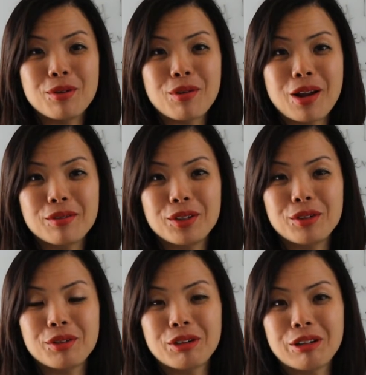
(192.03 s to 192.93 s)
around
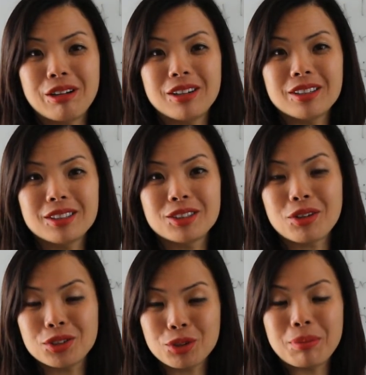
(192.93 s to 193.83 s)
you or not, is
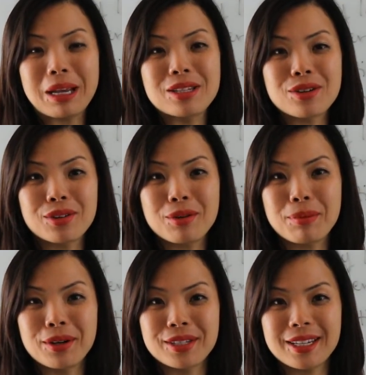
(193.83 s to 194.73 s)
also based on your
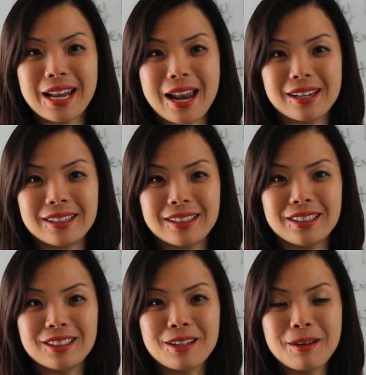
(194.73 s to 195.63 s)

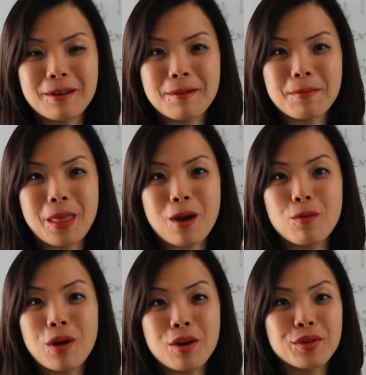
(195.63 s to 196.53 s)
personalities. How
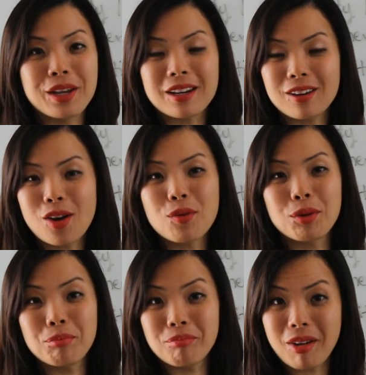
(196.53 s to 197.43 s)
well you get along with
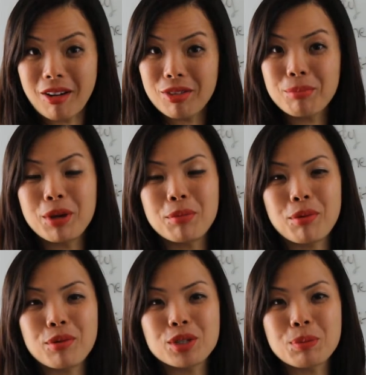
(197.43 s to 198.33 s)
other
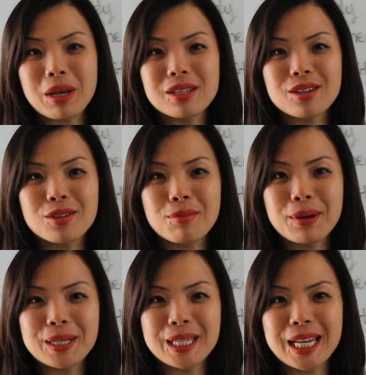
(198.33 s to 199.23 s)
people is based on your
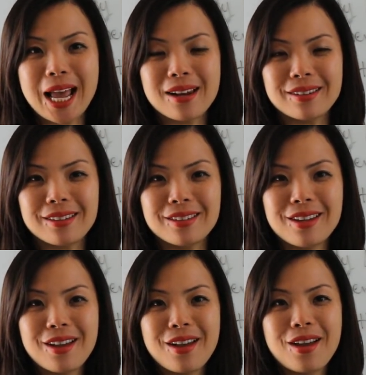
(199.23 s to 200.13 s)
personality.
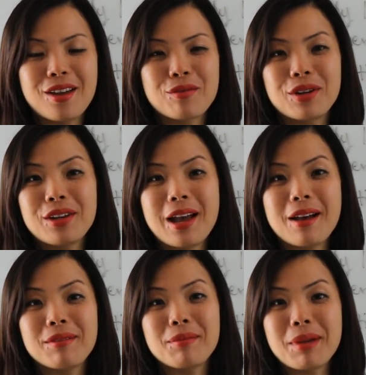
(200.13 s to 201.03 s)
And when you
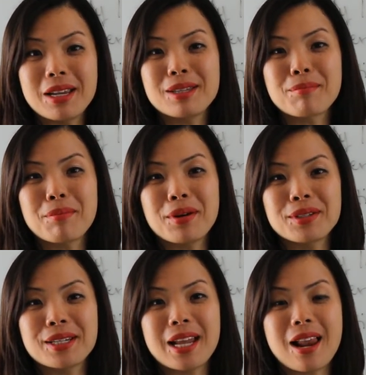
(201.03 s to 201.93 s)
have amazing
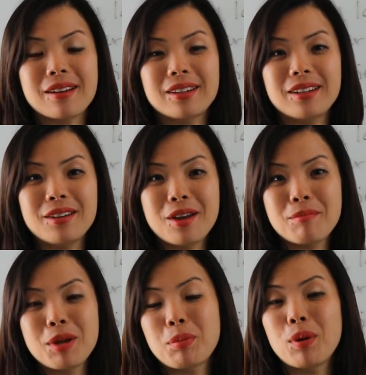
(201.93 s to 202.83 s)
personality,
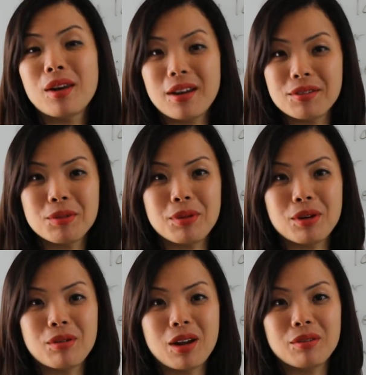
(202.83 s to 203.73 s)
people love to be
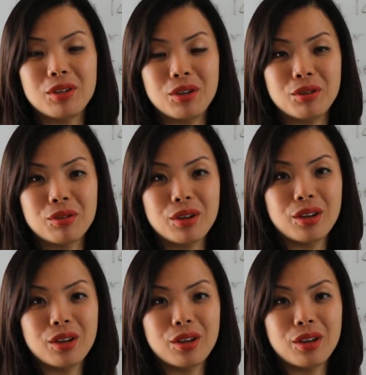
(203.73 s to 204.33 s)
around you.